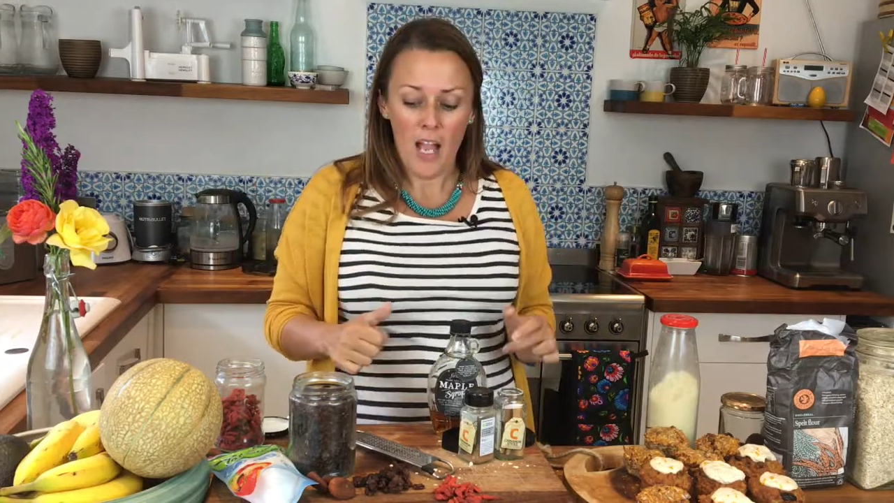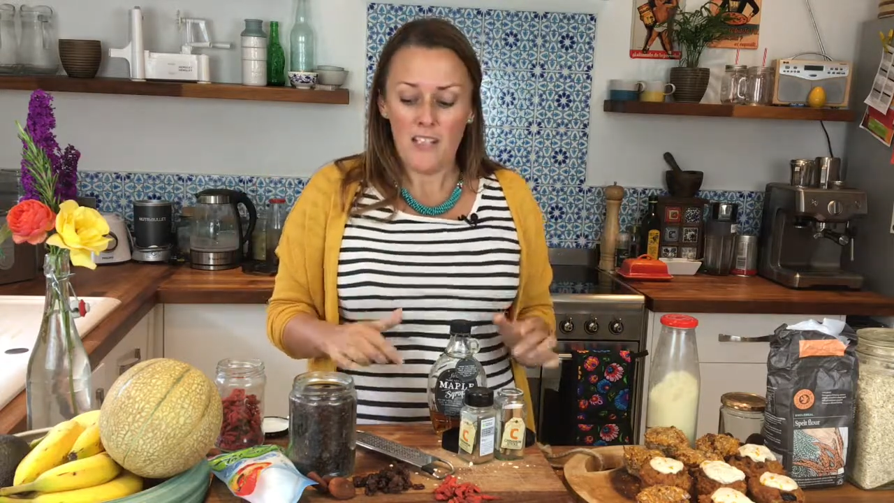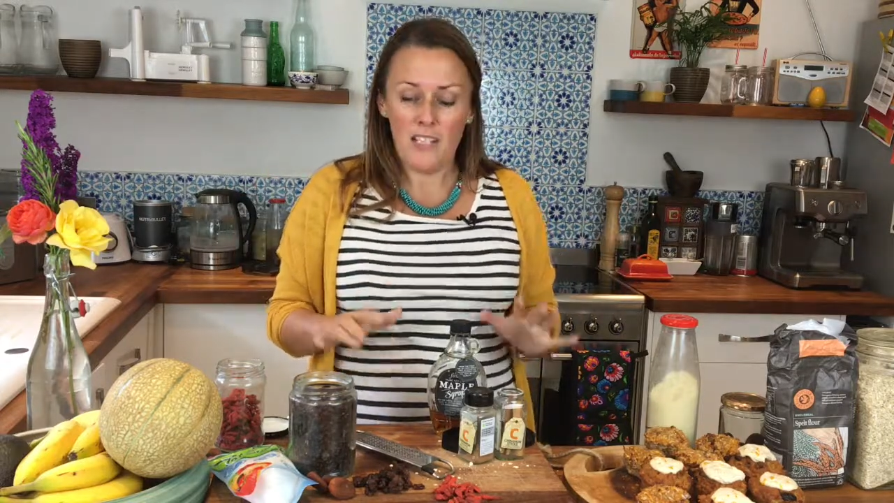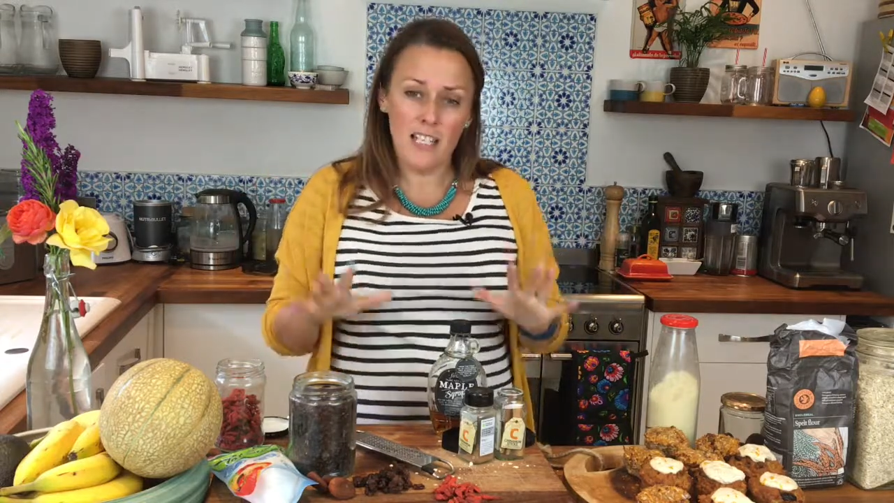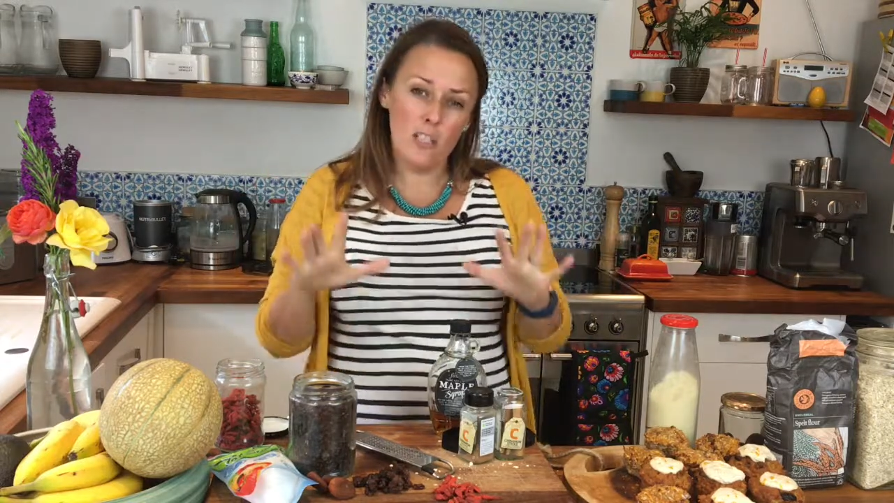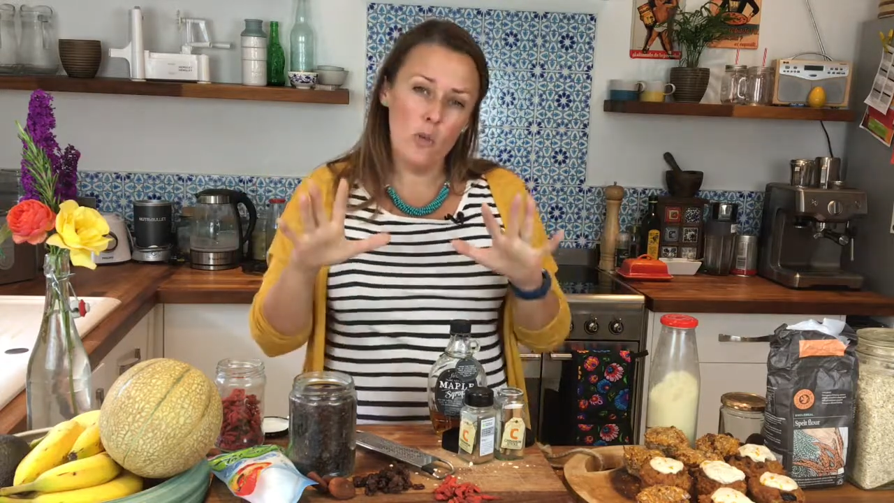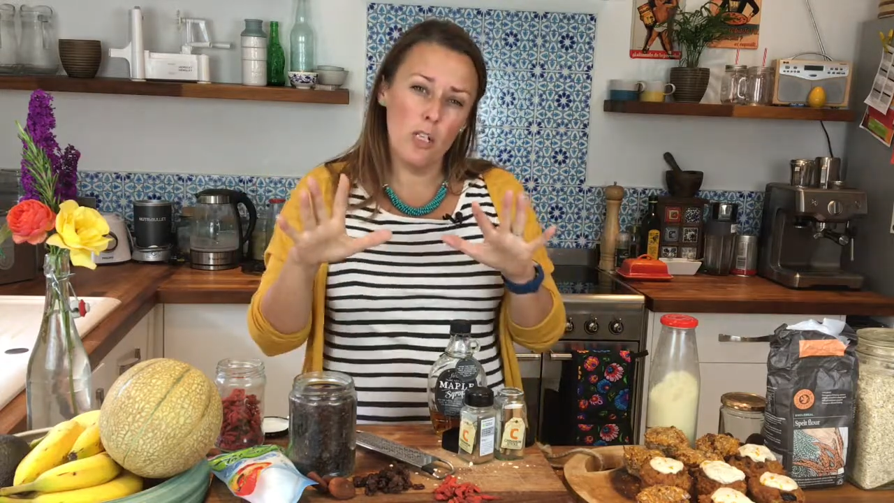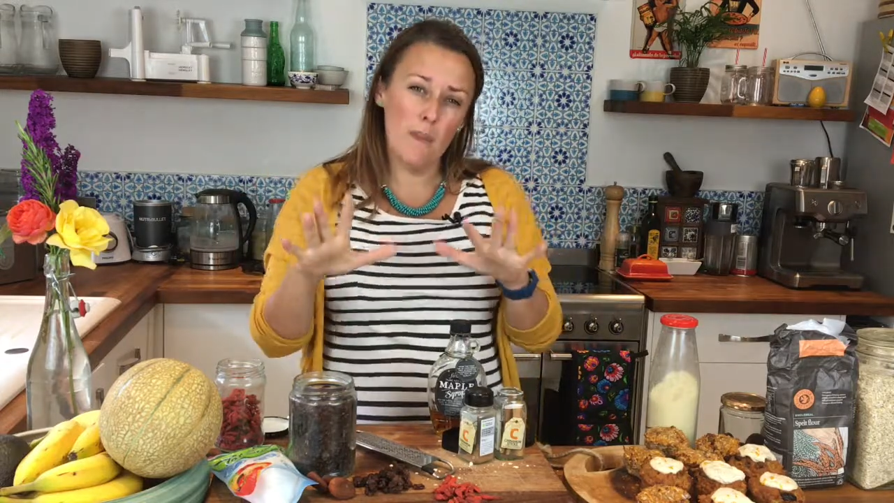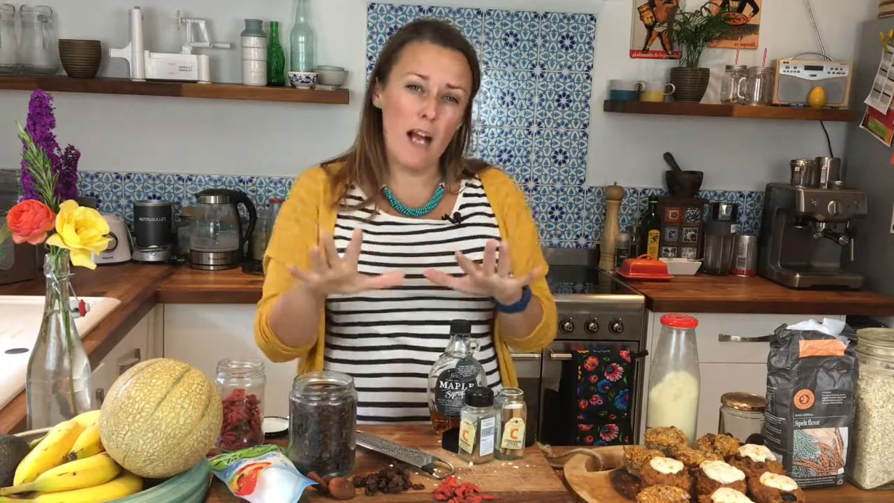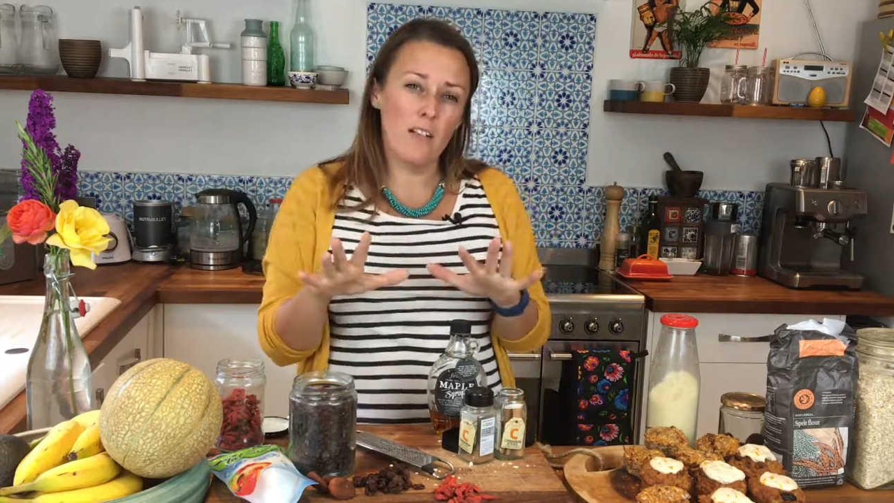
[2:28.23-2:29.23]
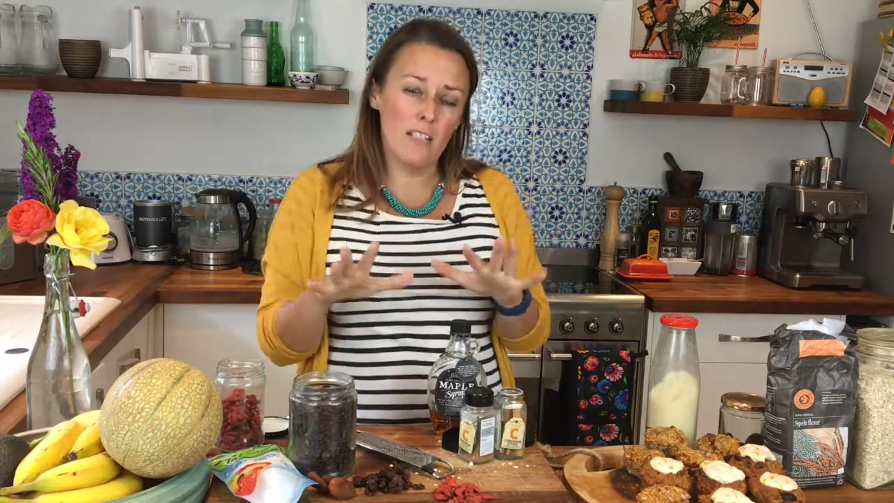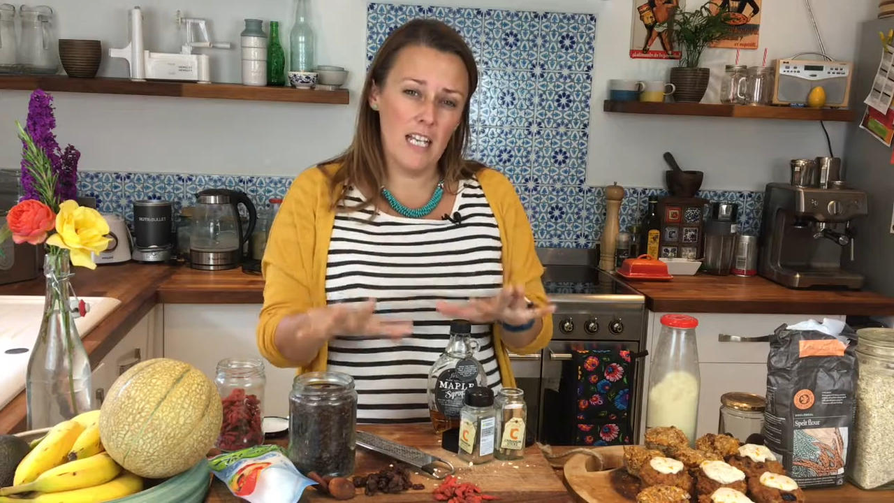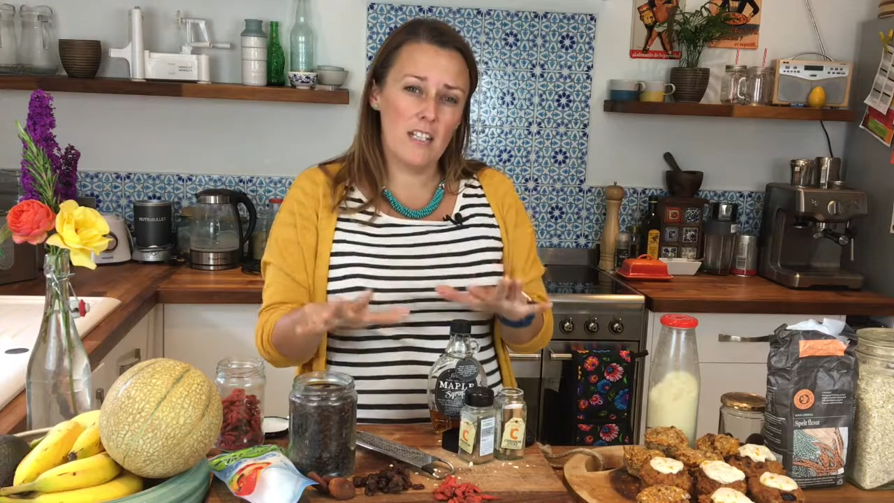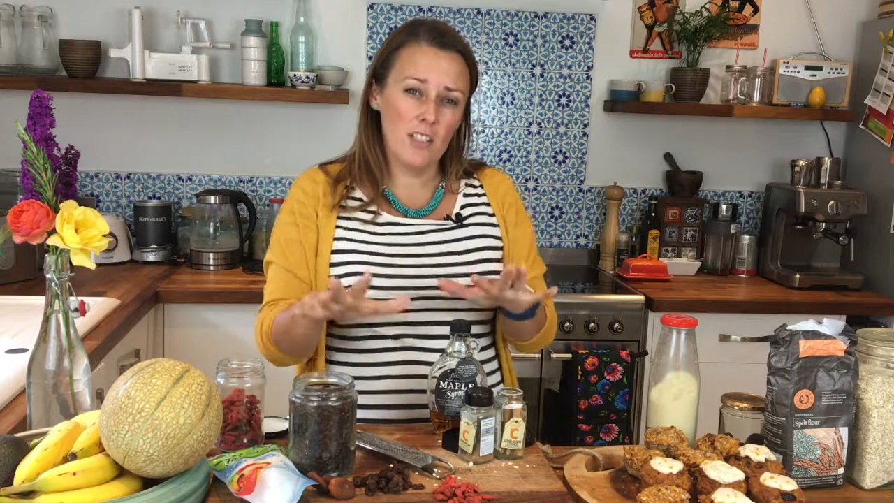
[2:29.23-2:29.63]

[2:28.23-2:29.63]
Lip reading: So let's talk about things